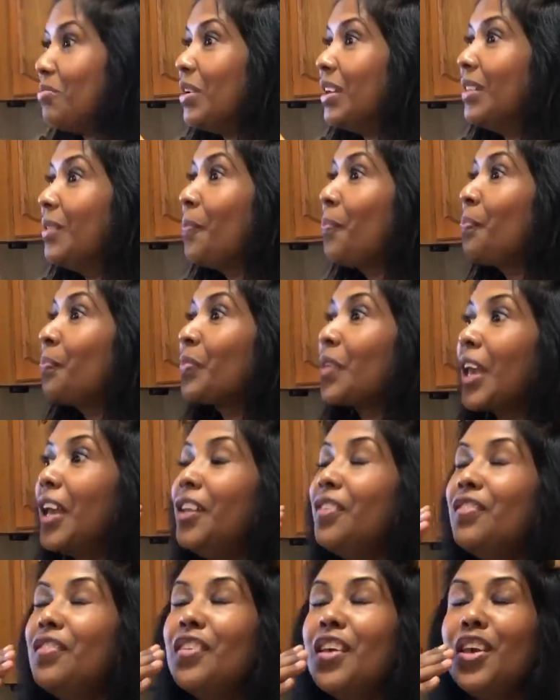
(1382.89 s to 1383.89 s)
But
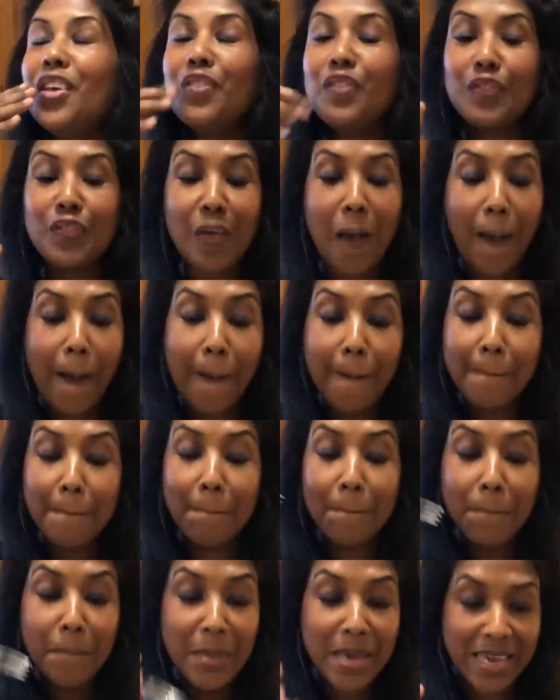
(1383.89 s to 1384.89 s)
it tastes
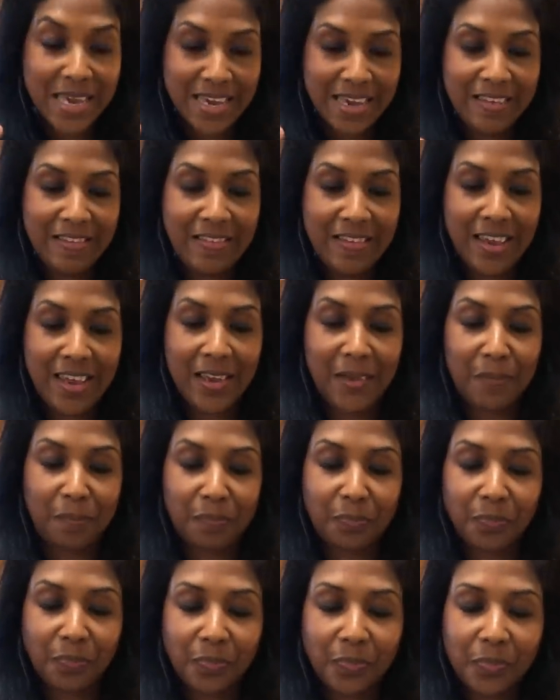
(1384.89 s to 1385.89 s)
amazing.
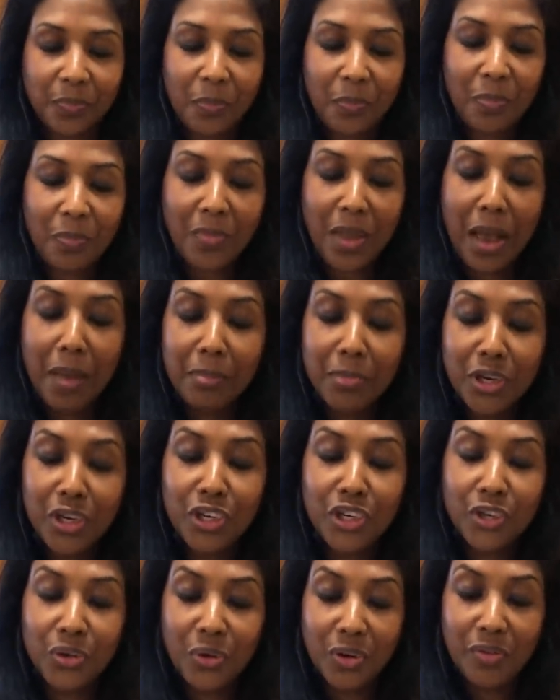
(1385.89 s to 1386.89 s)
I'm
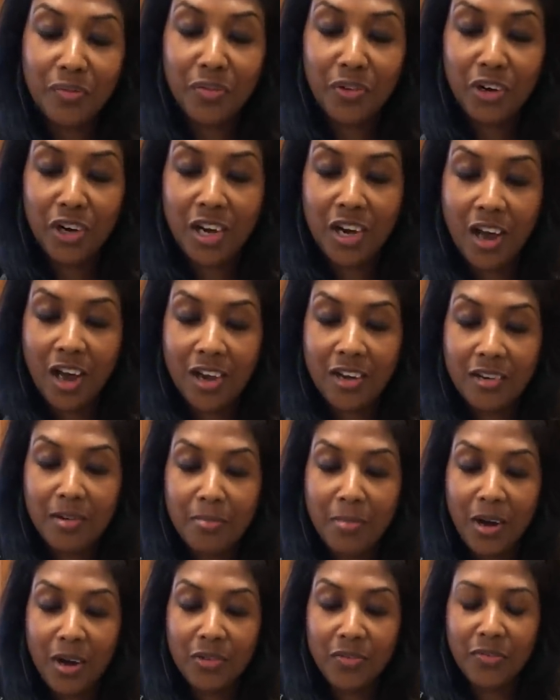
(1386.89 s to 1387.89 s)
gonna go in for another
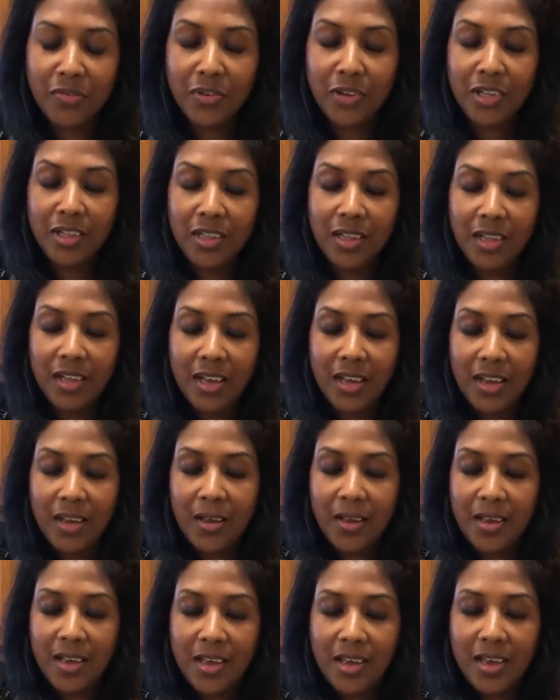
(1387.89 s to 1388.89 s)
mouthful
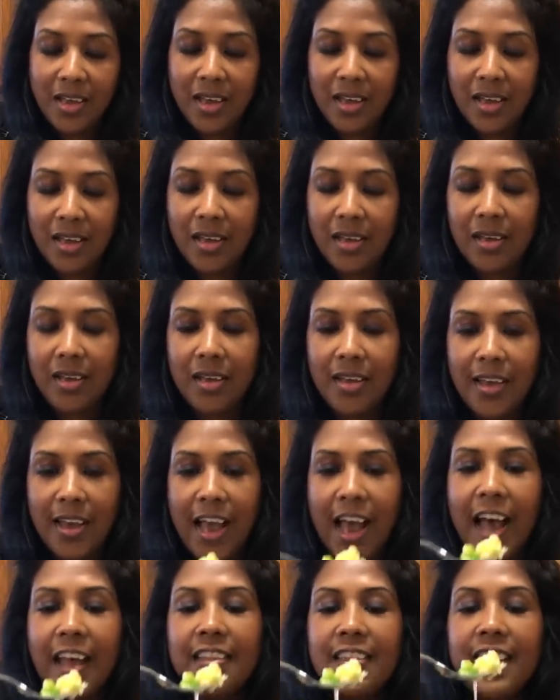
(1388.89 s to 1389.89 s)

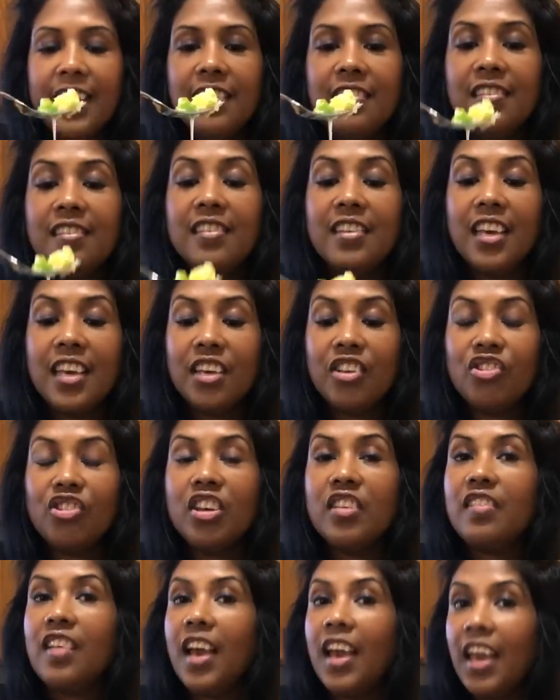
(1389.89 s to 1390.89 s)
and this dish
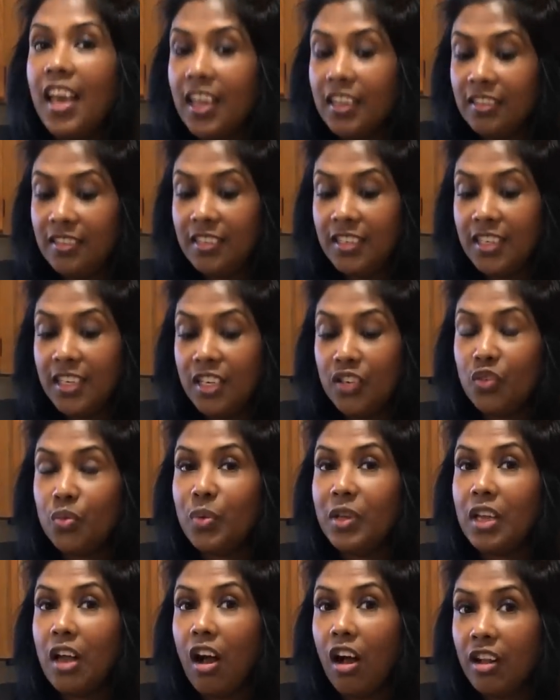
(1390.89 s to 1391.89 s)
is a healthy dish
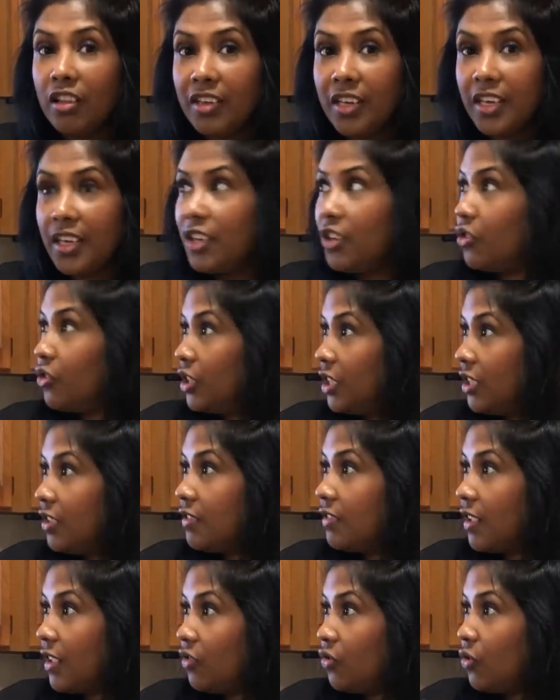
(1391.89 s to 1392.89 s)
with all the
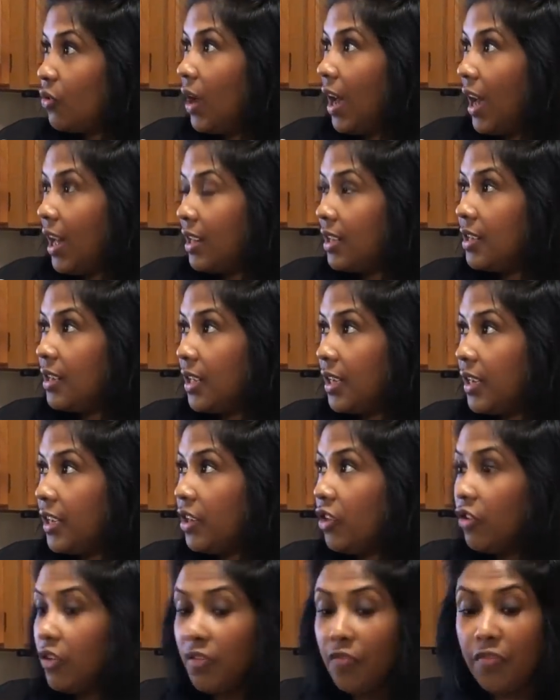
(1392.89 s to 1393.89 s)
ingredients that you add in
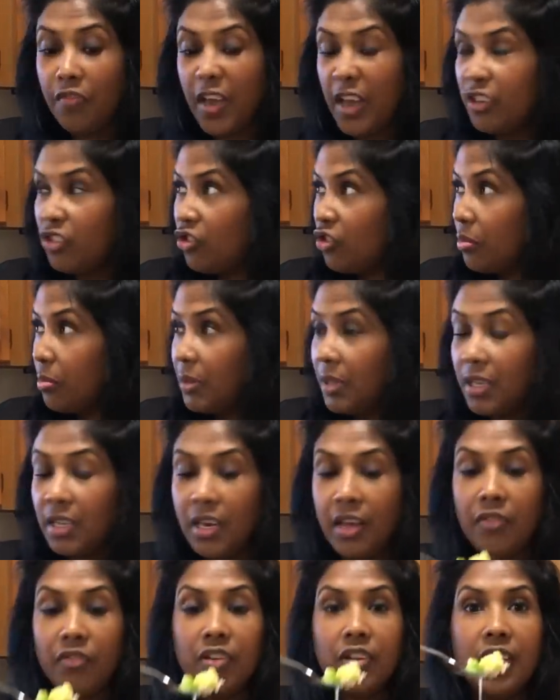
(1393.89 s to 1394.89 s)
here, the vegetable
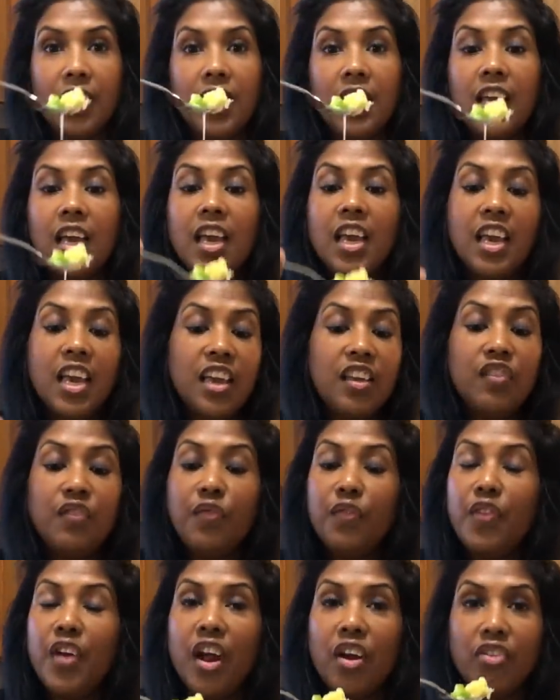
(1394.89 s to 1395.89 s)
and everything is
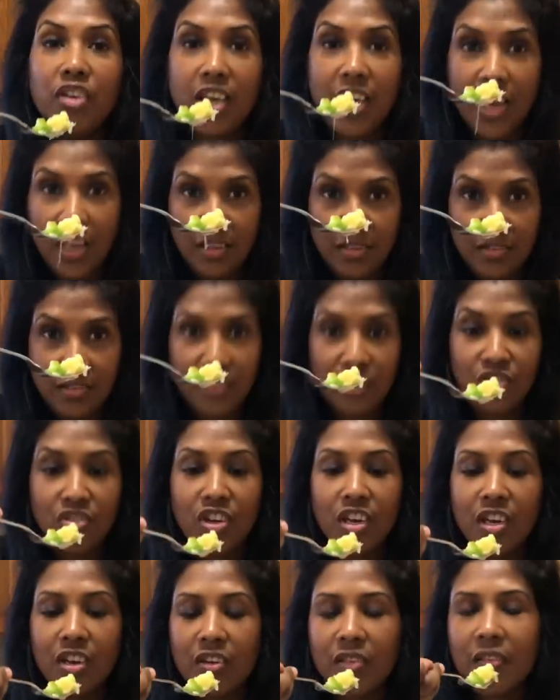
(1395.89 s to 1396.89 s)
very healthy.
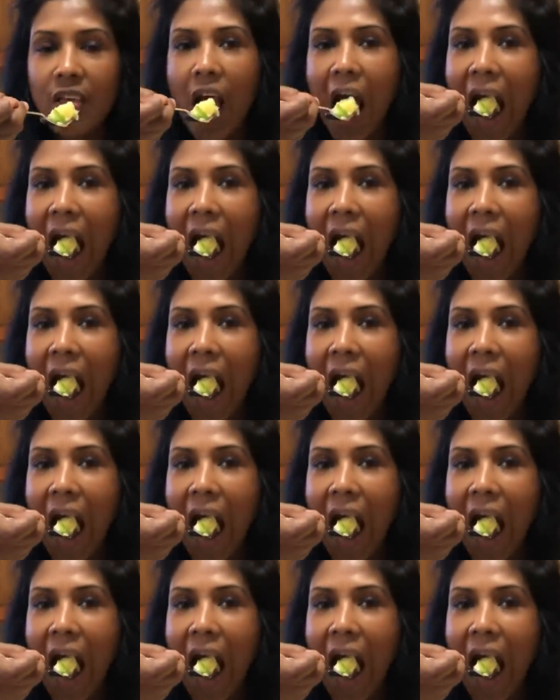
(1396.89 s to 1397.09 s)
Cheers.